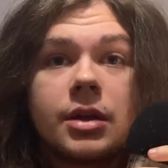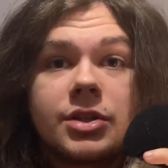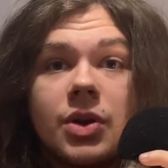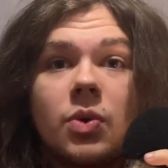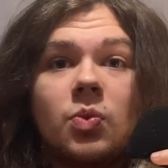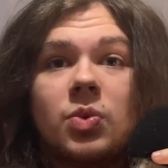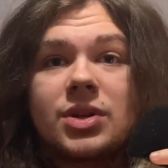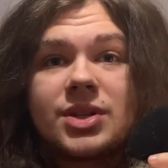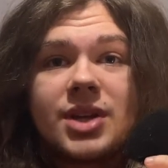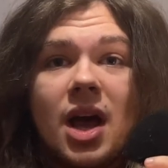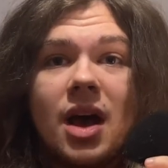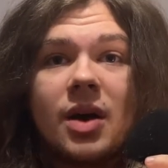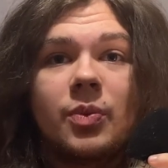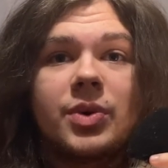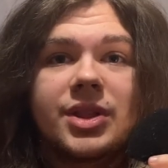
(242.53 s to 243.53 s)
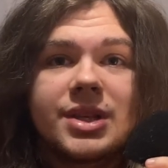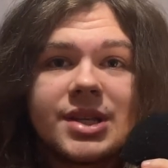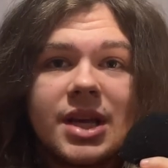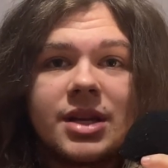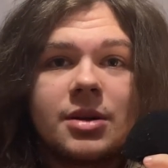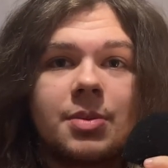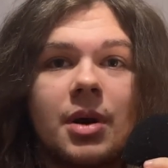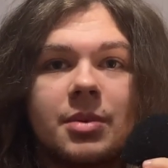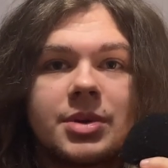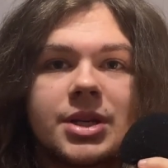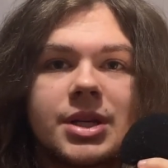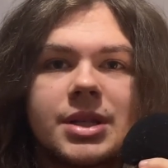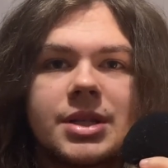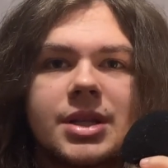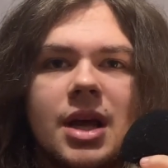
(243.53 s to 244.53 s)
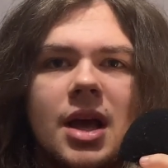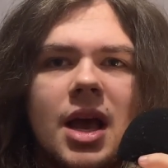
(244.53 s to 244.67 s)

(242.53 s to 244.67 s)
So we'll start with the setup options.